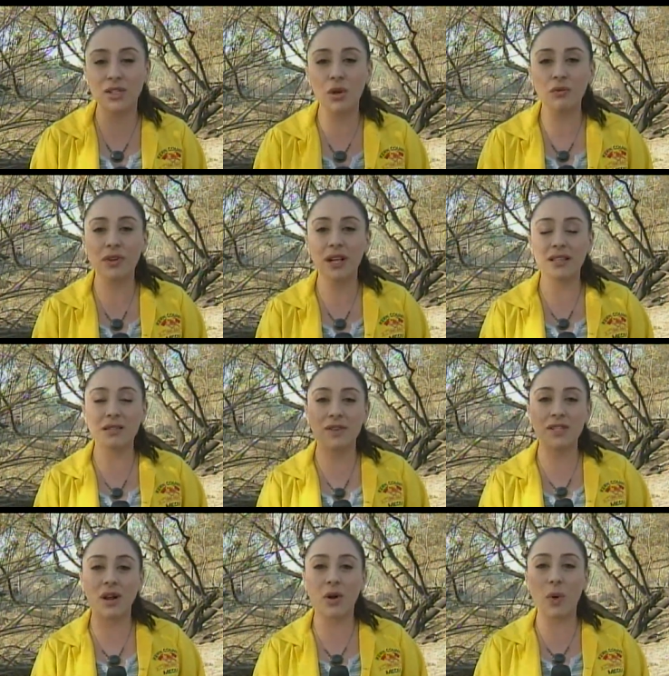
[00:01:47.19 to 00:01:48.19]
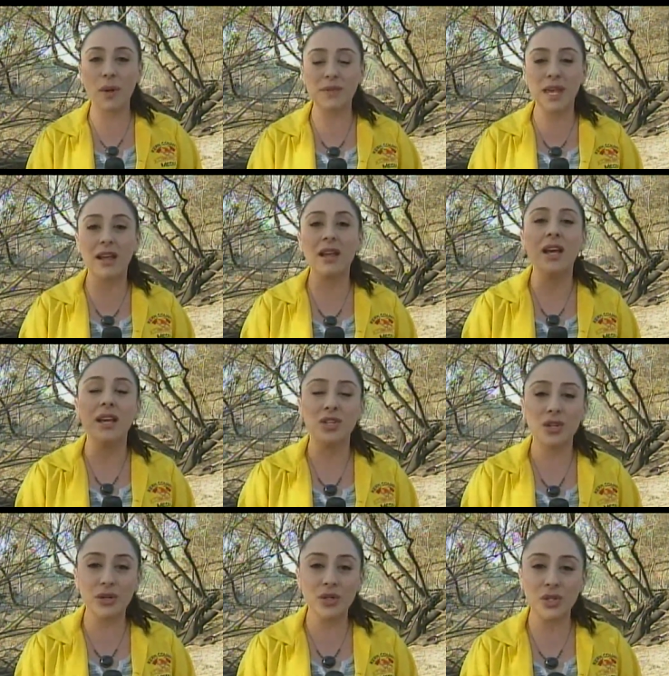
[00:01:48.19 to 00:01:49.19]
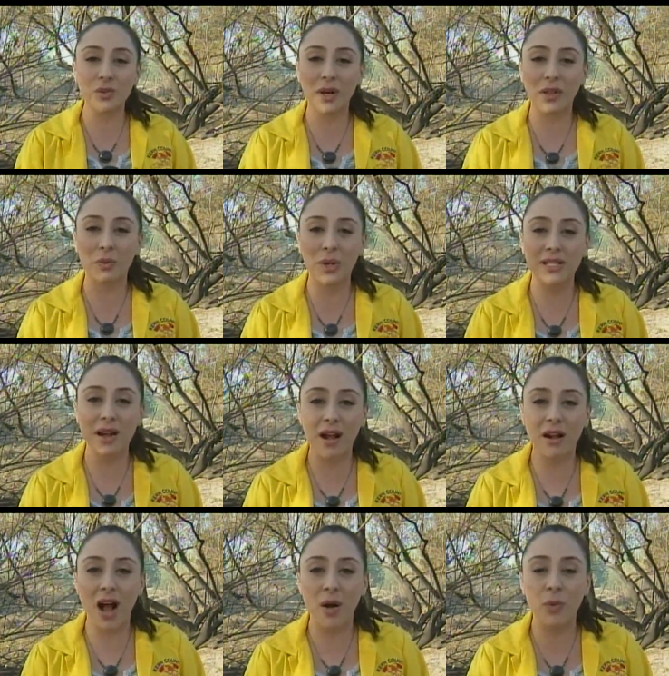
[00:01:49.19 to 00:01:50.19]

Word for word: Don't forget to visit our website, turn to 23.com.